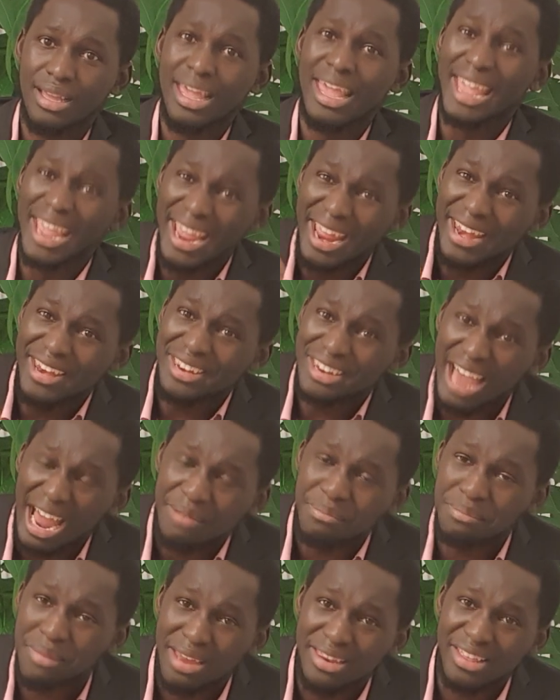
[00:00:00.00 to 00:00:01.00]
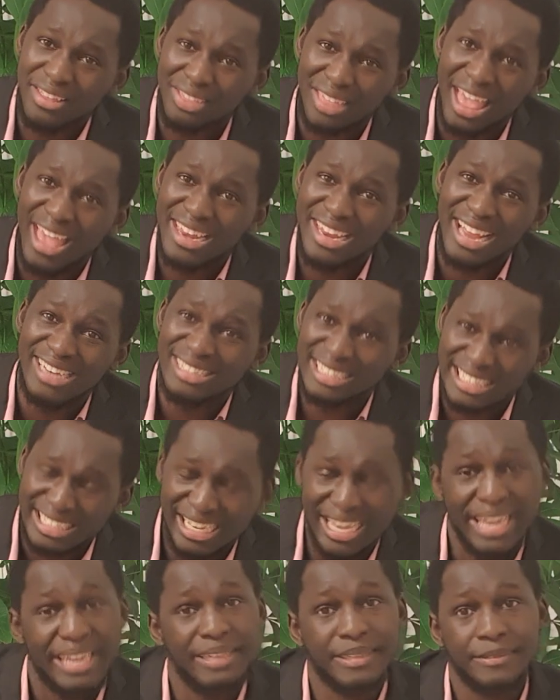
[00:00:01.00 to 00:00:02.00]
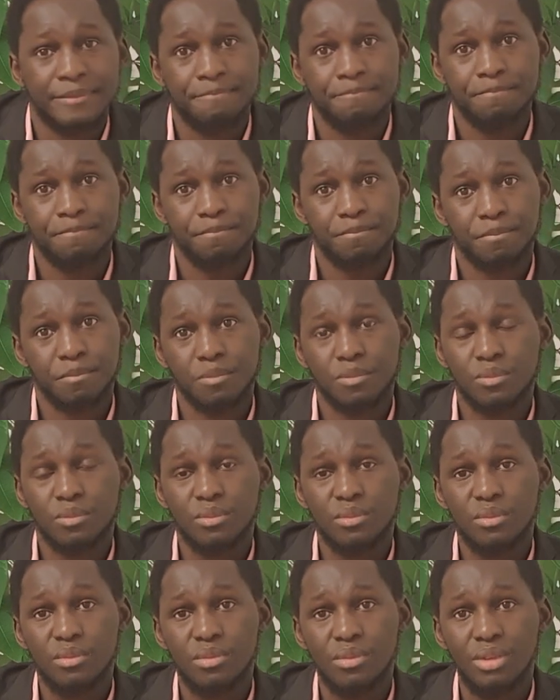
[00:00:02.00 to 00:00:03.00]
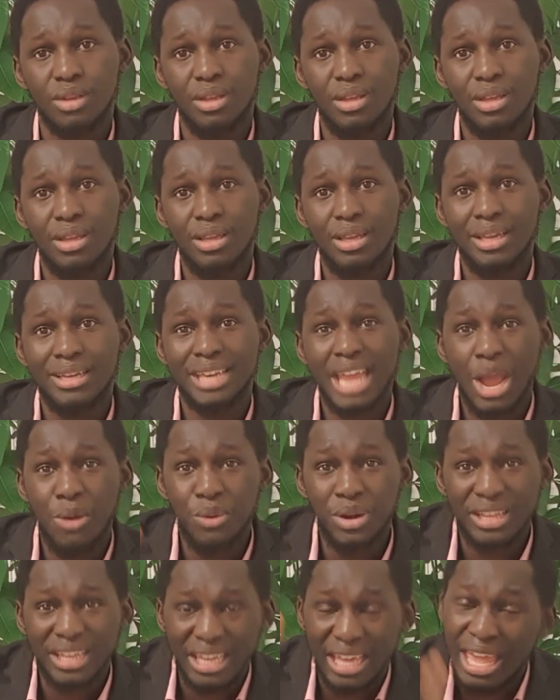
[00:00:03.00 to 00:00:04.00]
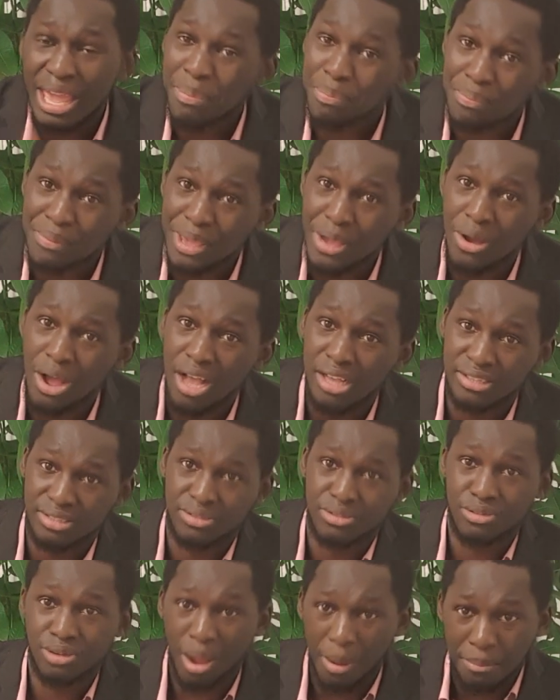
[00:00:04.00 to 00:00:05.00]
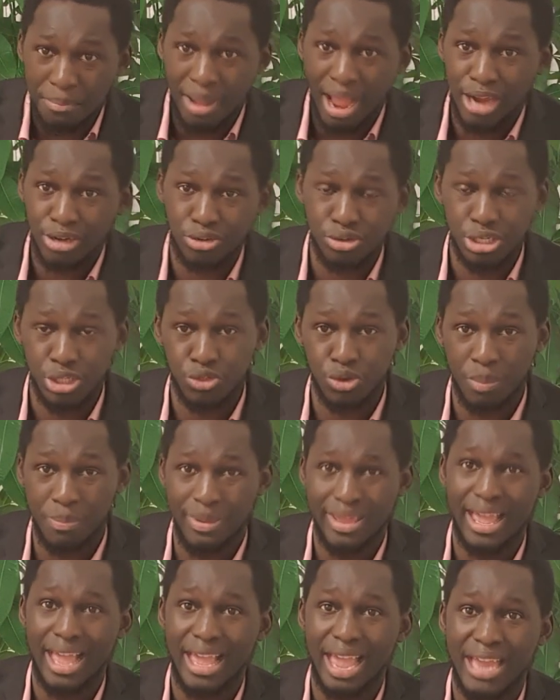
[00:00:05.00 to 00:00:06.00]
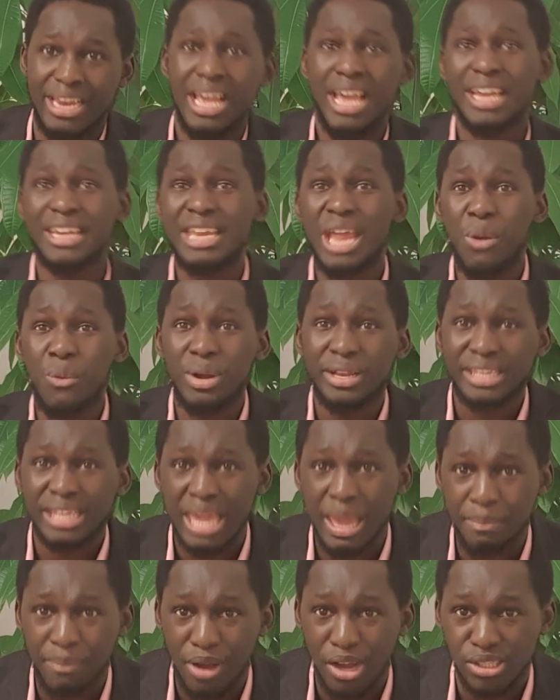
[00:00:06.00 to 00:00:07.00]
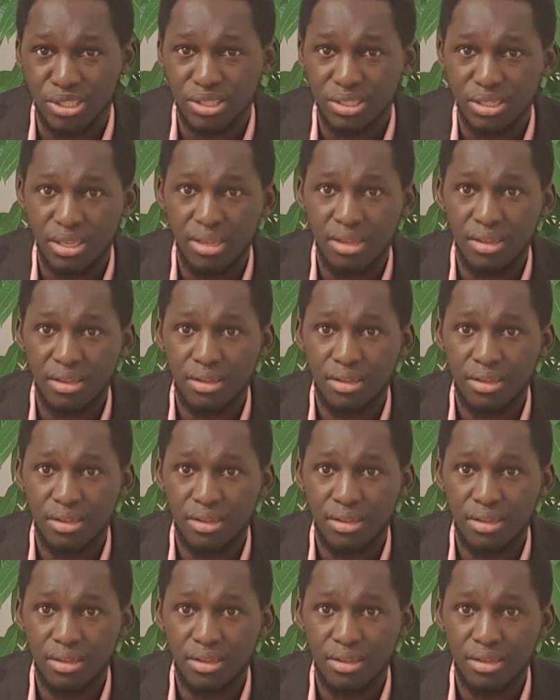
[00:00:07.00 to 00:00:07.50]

In that Mediterranean Sea, they will keep us. Come back to the topic again. They will keep us.